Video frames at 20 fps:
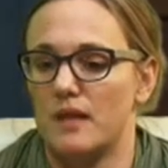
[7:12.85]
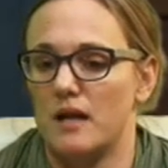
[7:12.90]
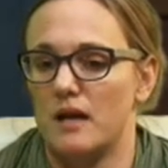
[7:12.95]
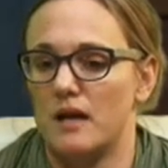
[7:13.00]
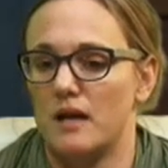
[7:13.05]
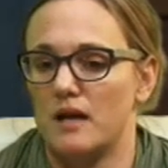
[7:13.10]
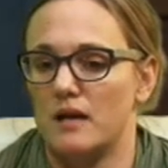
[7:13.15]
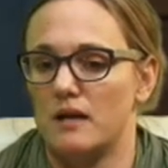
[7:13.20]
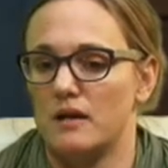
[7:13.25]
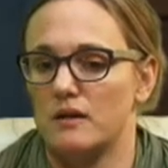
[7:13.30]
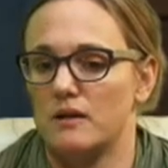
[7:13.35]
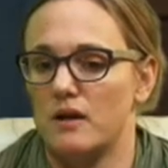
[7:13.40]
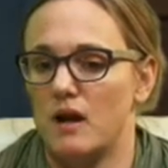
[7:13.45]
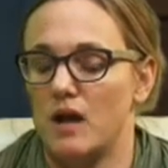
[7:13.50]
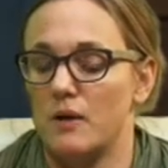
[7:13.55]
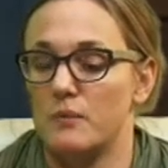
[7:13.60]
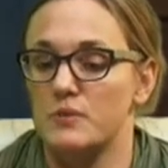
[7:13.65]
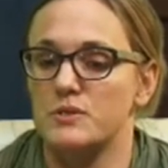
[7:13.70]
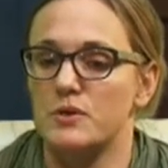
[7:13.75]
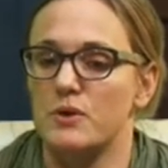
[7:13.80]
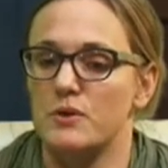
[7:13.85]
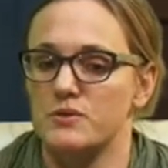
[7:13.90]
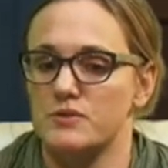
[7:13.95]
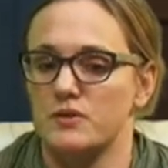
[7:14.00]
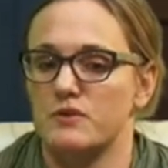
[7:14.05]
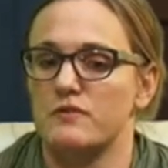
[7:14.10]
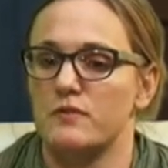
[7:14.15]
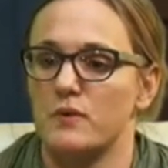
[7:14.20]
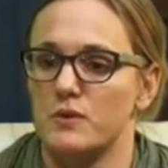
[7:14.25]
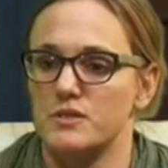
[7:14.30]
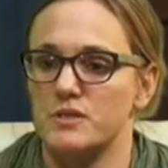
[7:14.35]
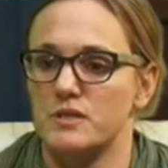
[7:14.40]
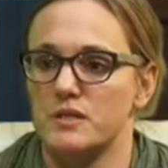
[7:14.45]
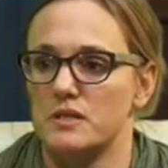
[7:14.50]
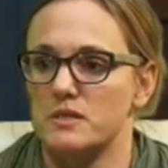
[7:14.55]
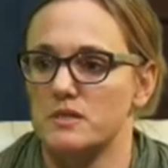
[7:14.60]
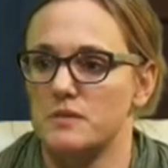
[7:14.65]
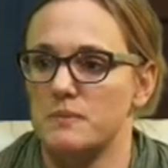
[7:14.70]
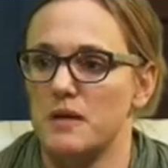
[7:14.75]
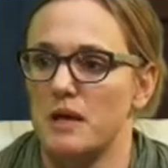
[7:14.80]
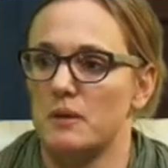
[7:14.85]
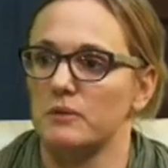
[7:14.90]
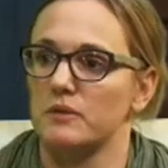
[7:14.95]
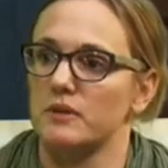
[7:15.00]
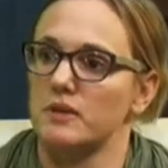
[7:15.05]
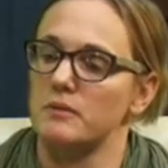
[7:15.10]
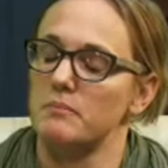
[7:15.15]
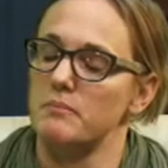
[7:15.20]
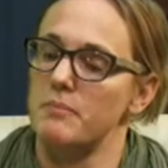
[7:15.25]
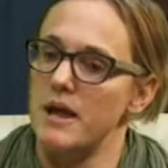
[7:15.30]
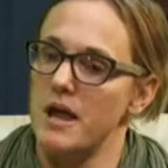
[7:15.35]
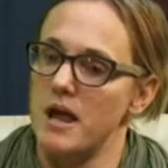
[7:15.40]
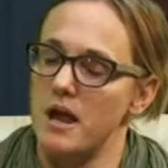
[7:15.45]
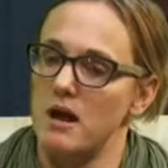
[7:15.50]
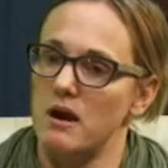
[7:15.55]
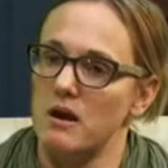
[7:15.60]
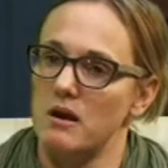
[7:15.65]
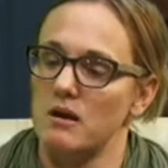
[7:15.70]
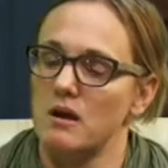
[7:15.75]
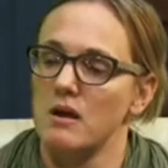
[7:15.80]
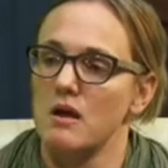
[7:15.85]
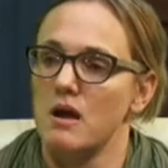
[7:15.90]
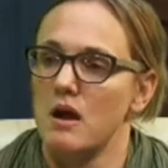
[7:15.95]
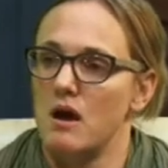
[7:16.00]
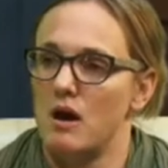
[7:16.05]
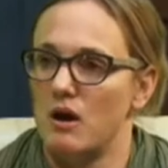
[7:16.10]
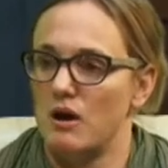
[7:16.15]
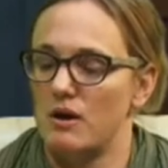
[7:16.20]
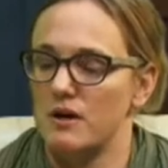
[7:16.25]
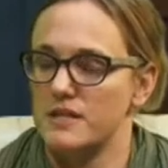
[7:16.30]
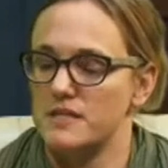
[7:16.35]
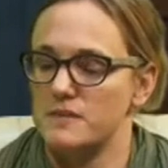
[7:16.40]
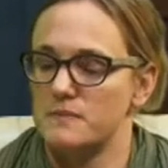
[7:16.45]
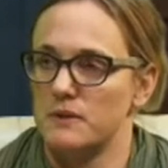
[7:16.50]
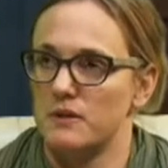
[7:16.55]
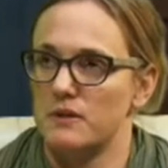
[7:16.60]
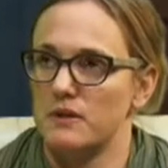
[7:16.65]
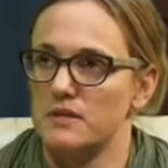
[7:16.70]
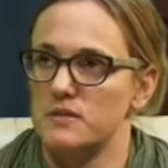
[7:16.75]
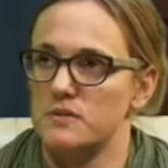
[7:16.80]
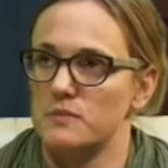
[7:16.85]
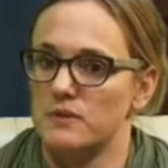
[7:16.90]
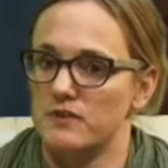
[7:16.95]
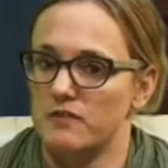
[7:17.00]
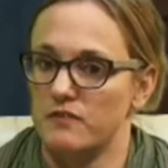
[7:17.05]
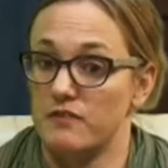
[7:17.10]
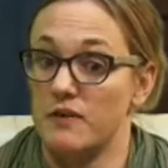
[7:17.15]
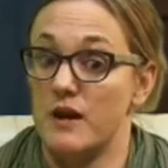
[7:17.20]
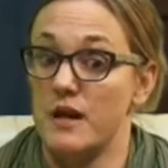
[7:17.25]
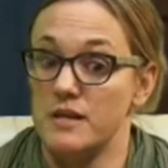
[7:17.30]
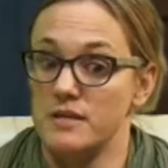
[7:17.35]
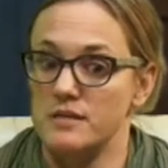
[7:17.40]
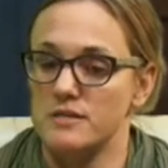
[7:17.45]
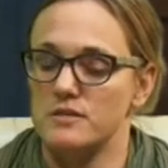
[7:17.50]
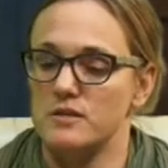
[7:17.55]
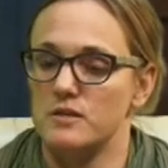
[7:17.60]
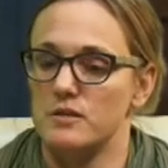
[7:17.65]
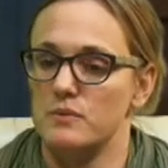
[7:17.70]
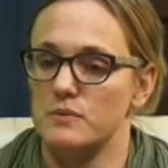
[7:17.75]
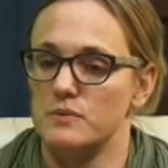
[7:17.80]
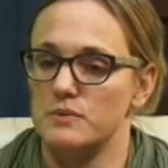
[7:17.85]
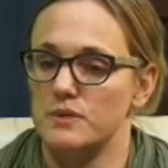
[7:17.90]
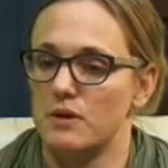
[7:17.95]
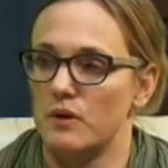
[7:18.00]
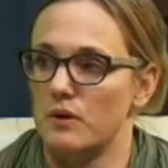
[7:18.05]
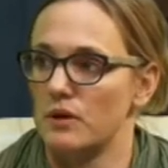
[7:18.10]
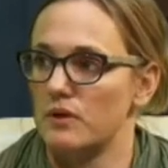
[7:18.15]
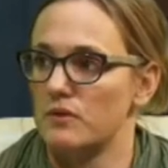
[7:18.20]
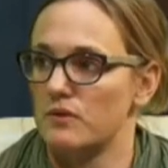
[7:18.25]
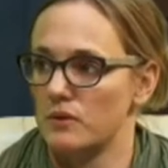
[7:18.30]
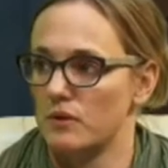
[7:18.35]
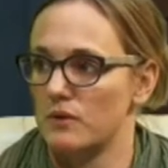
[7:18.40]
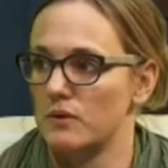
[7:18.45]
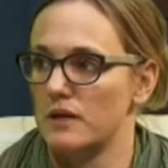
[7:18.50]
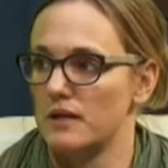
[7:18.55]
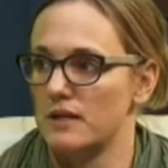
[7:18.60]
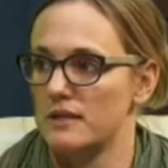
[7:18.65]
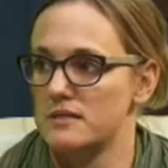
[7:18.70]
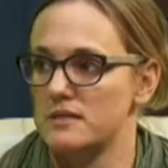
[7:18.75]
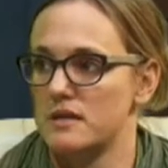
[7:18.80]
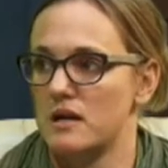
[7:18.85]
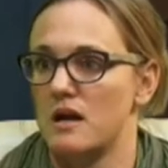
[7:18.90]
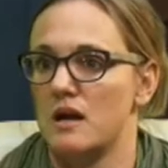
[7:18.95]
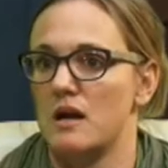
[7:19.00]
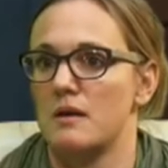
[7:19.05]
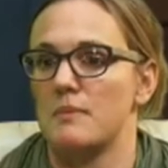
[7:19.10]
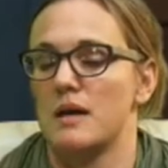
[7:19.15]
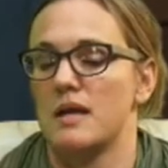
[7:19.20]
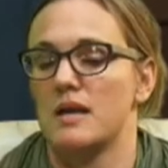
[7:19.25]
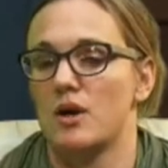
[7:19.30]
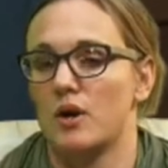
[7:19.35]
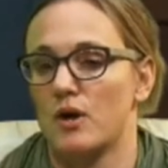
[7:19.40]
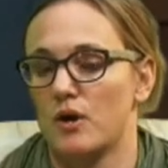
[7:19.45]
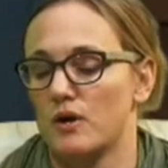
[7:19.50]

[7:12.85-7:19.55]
I was also fortunate to be able to compare our experience with a friend who was going through it at the time, and her